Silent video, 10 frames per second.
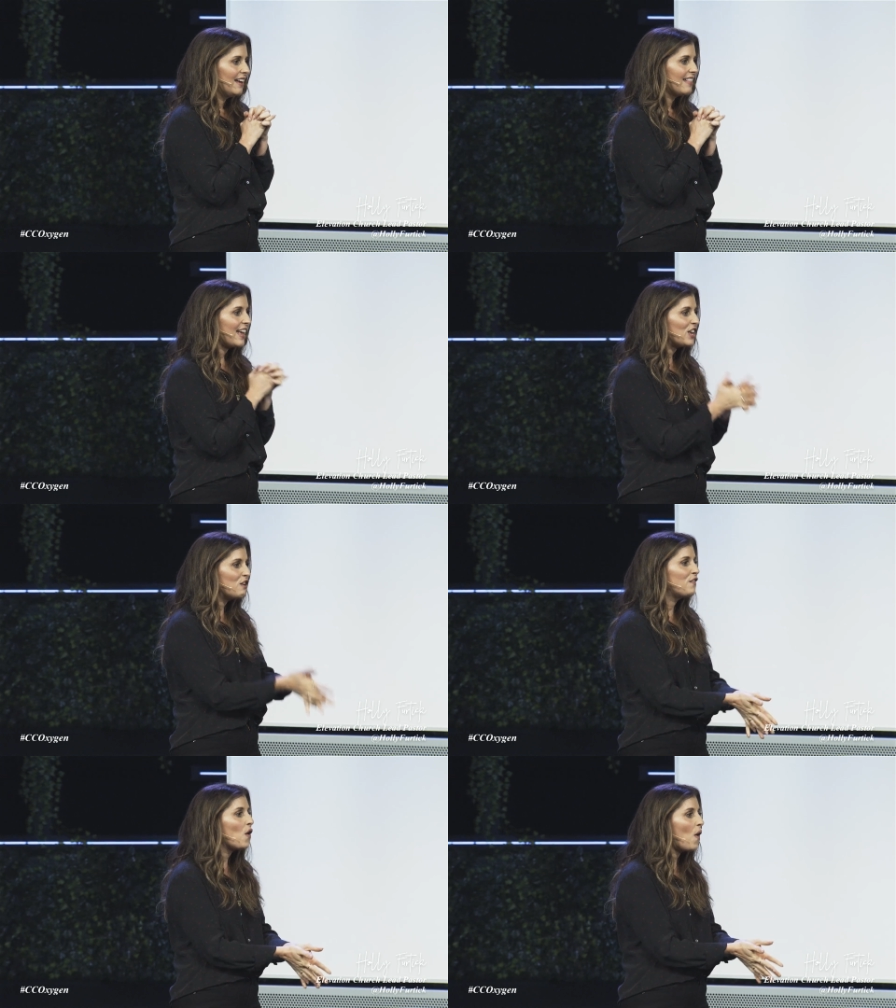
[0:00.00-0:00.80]
Thank
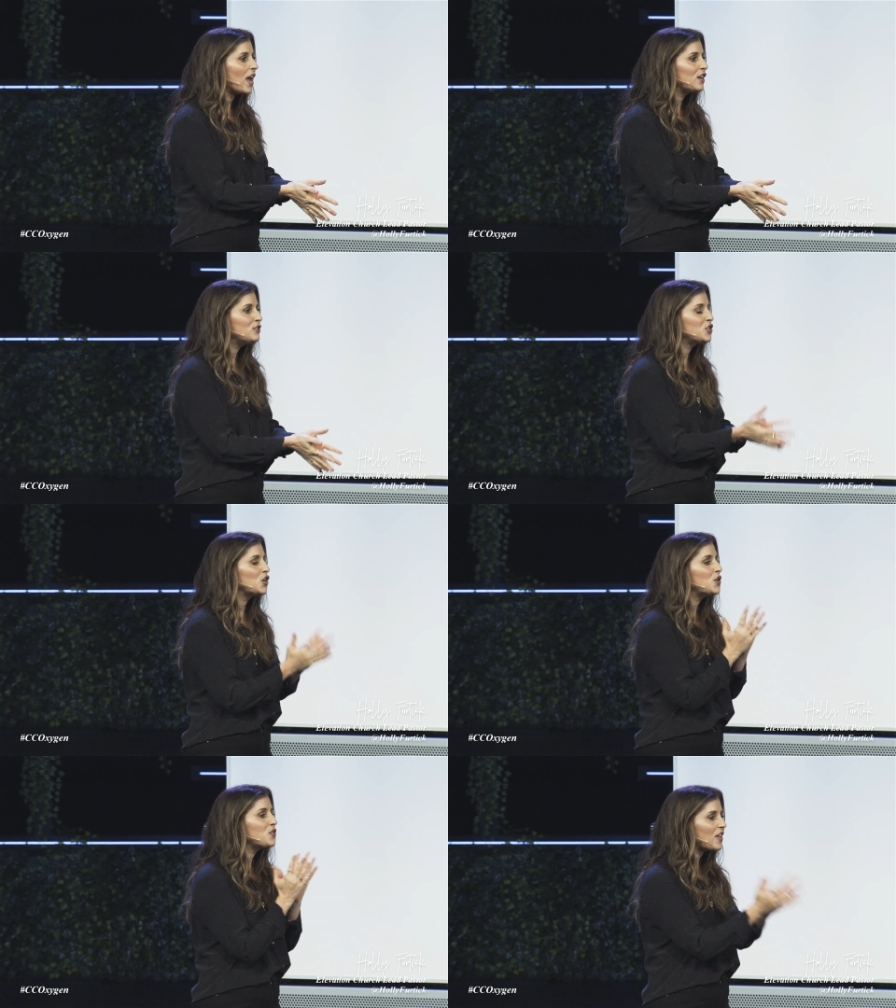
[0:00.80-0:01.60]
you for what you
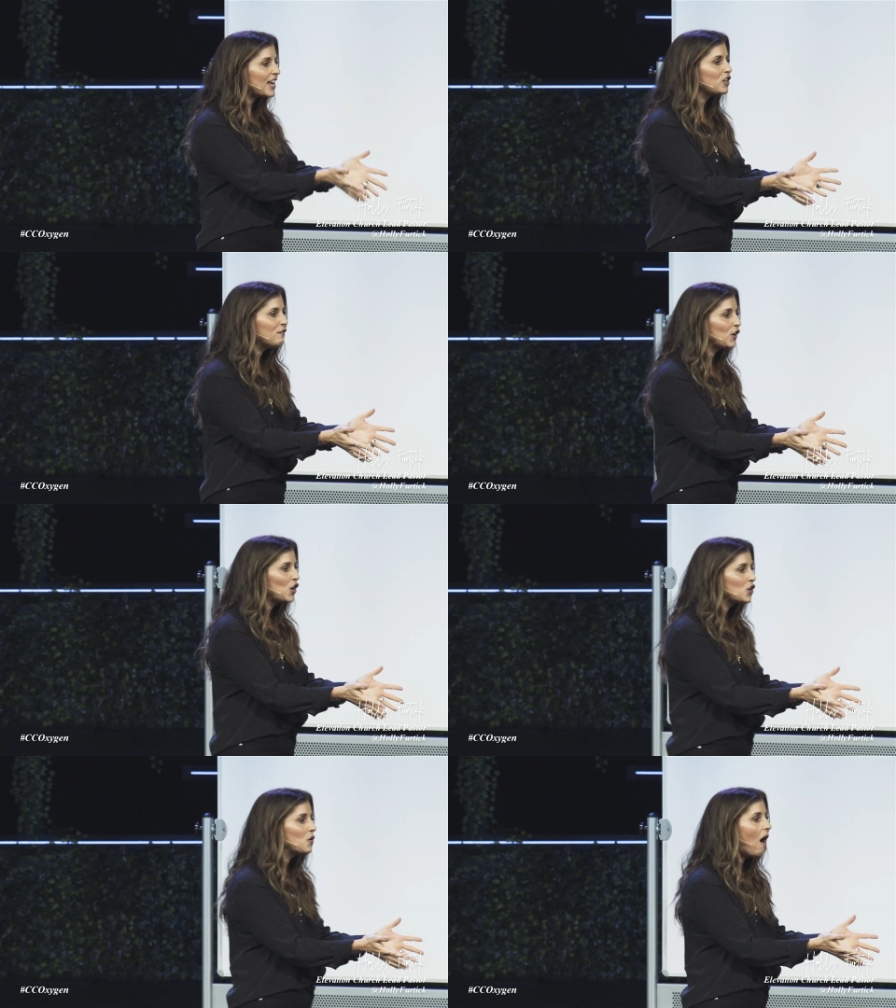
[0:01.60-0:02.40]
do. Thank you for
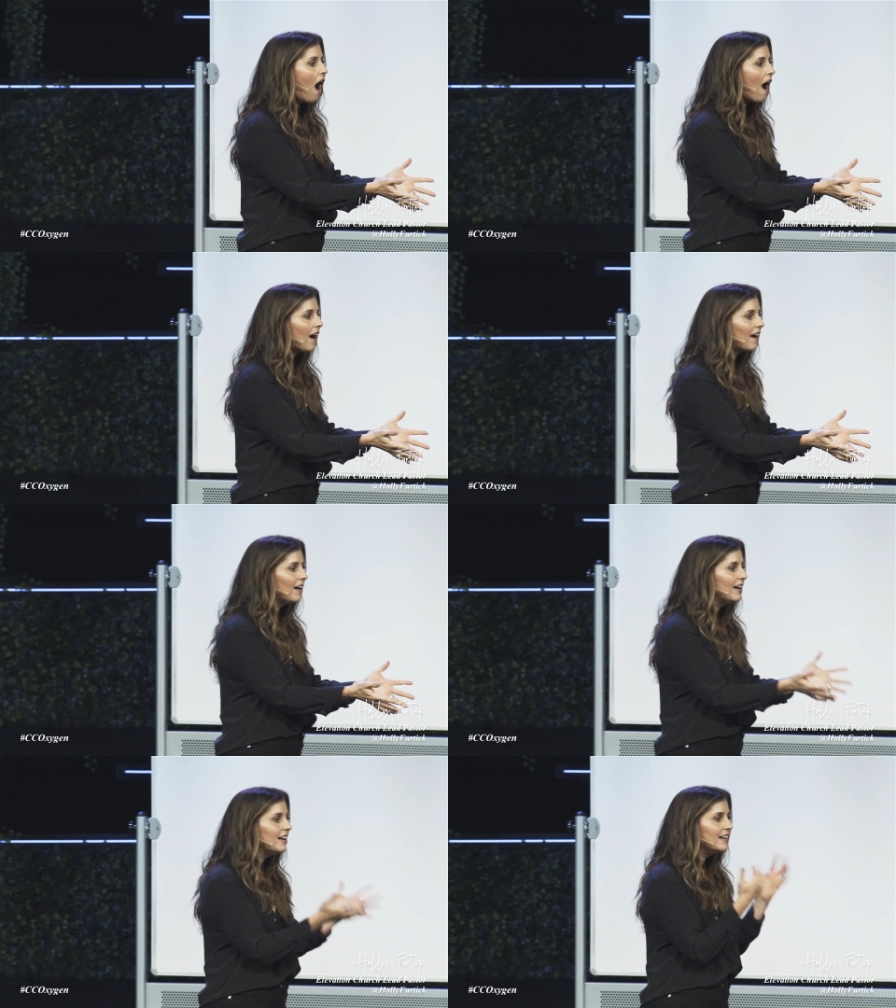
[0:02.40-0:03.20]
who you are
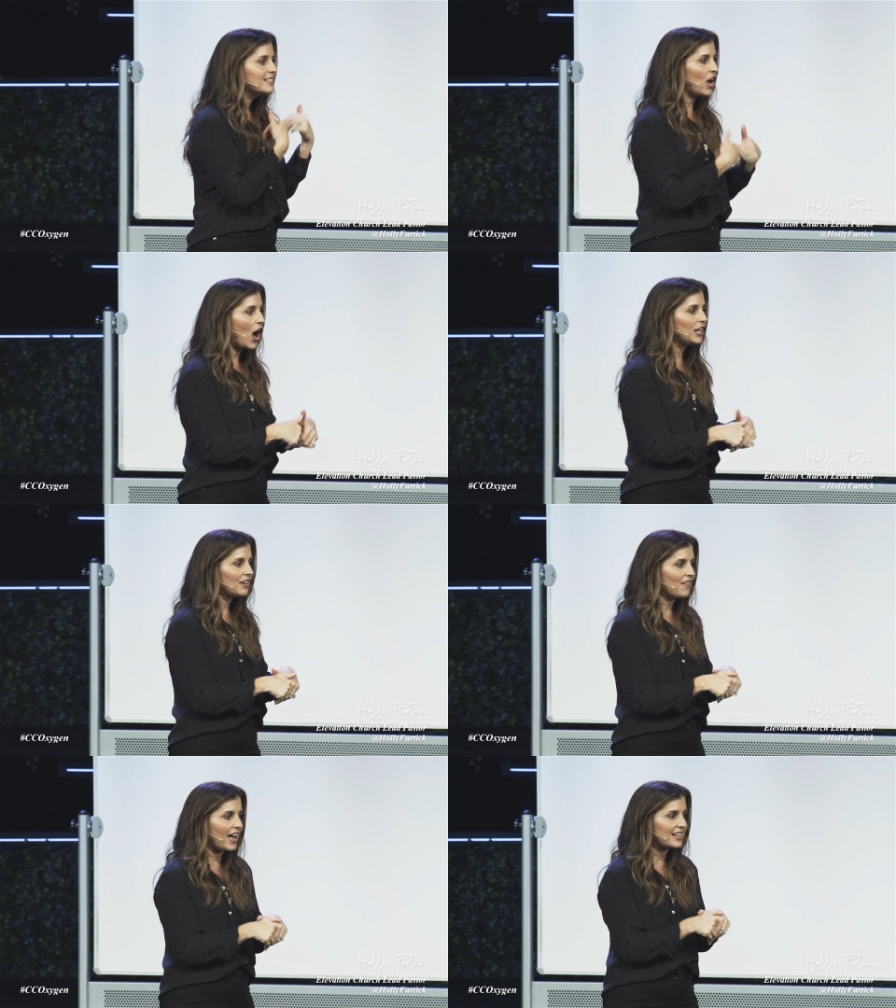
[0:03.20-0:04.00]
to all
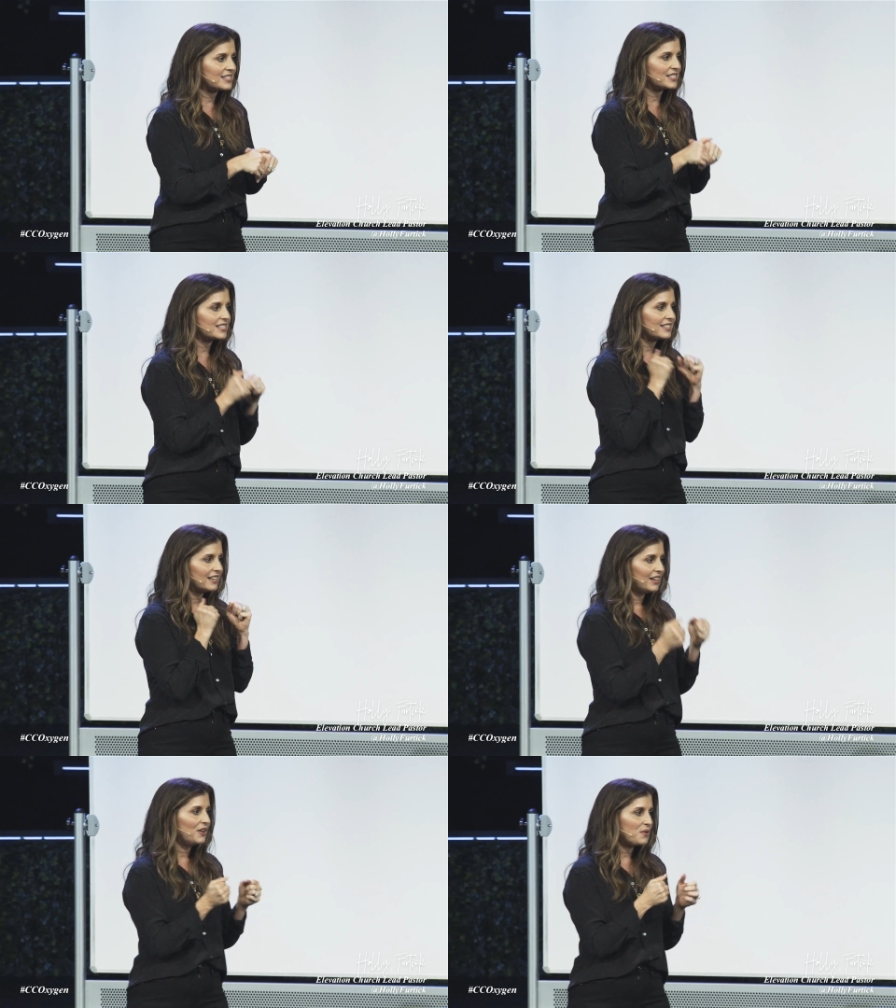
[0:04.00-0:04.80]
of us.
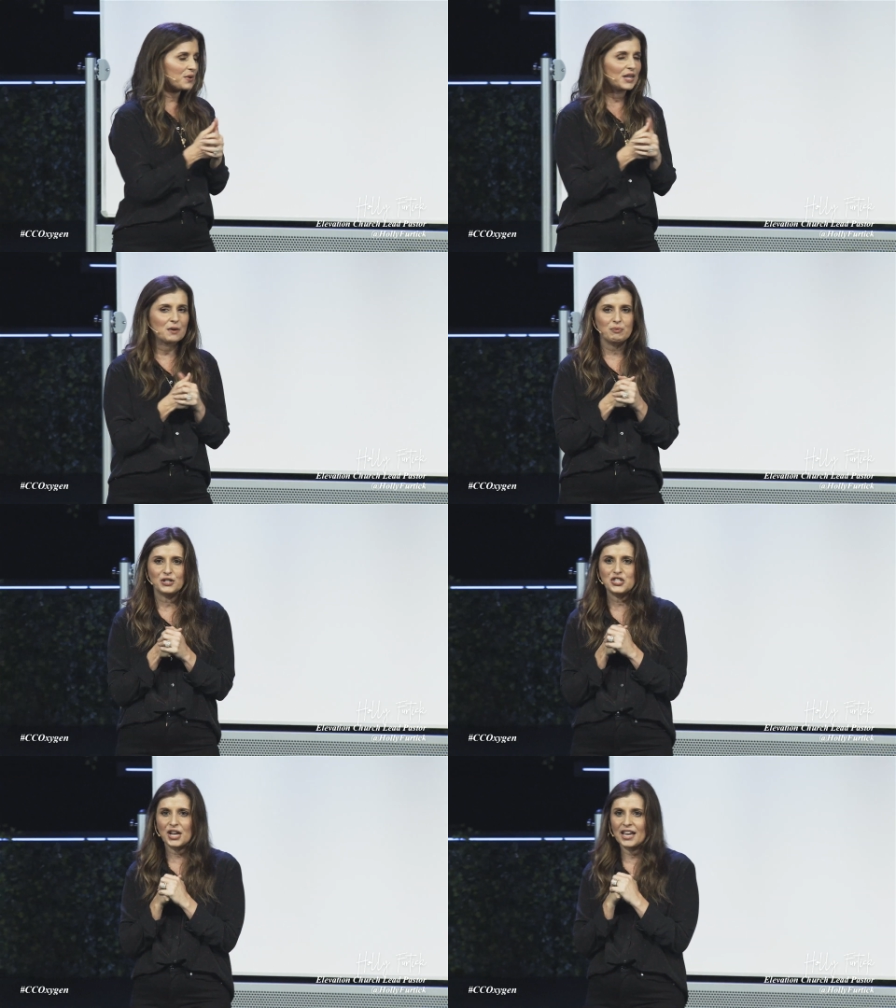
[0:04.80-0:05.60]
We really
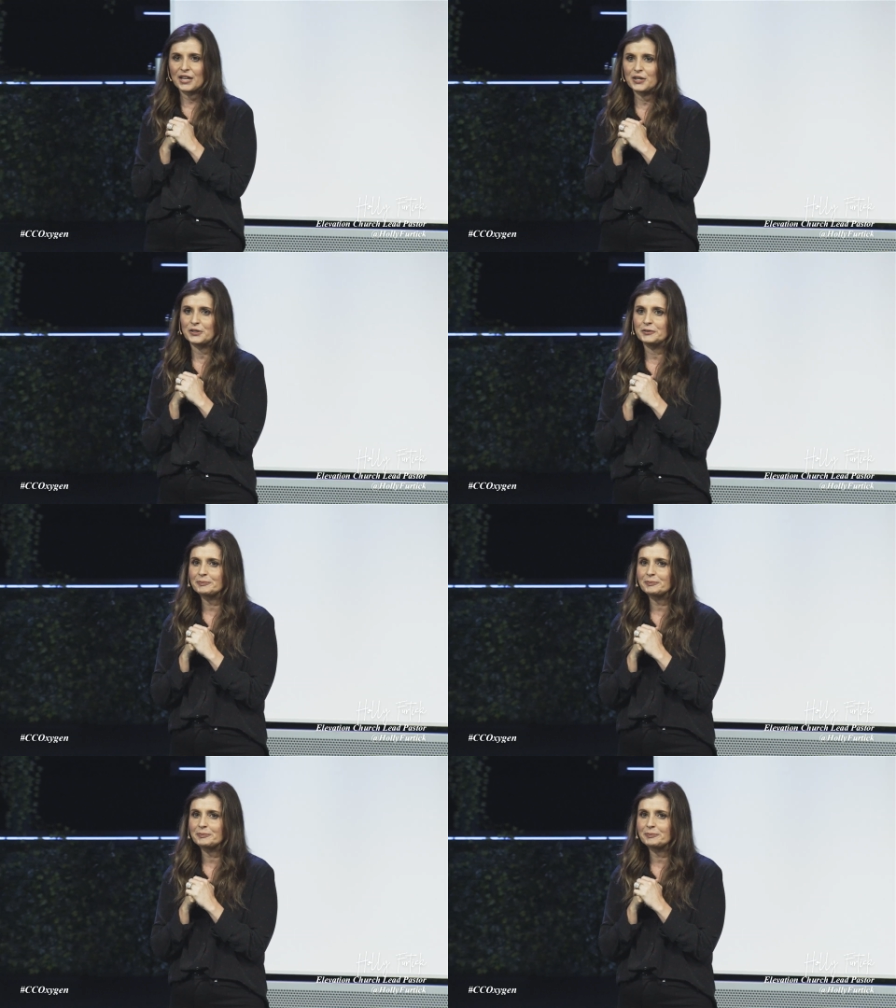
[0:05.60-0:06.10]
appreciate you.